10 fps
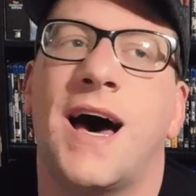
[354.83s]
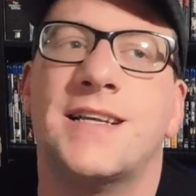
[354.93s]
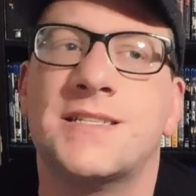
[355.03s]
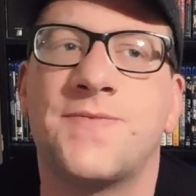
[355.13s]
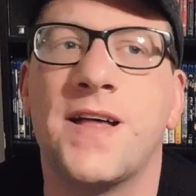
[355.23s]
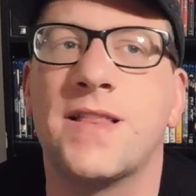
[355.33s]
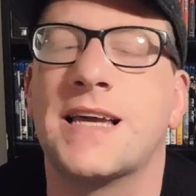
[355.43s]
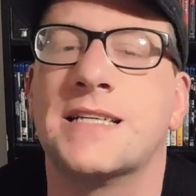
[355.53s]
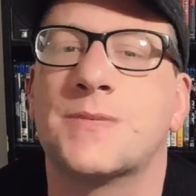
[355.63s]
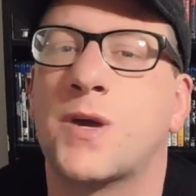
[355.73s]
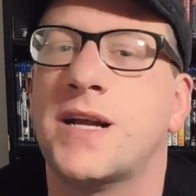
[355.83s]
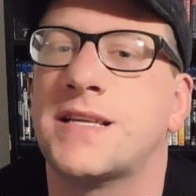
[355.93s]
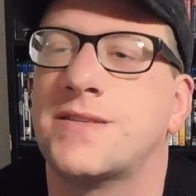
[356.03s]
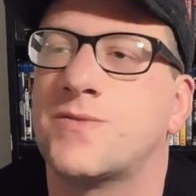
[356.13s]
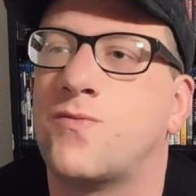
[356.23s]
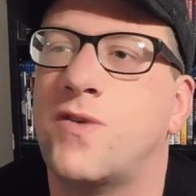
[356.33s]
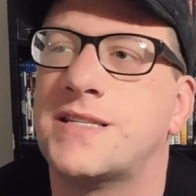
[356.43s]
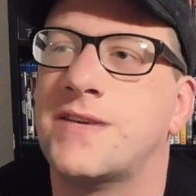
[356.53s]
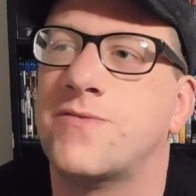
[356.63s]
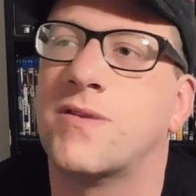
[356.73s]
I just felt like his presence
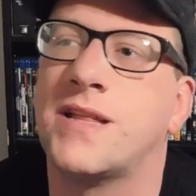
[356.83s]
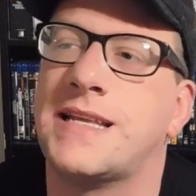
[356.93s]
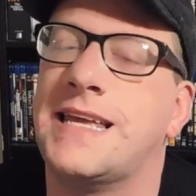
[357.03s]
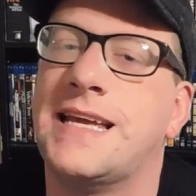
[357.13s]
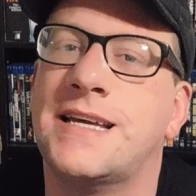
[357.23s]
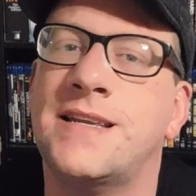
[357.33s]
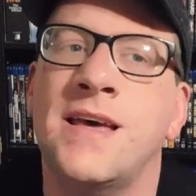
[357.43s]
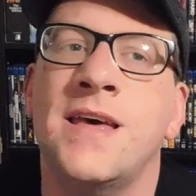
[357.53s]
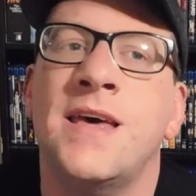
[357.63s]
wasn't really needed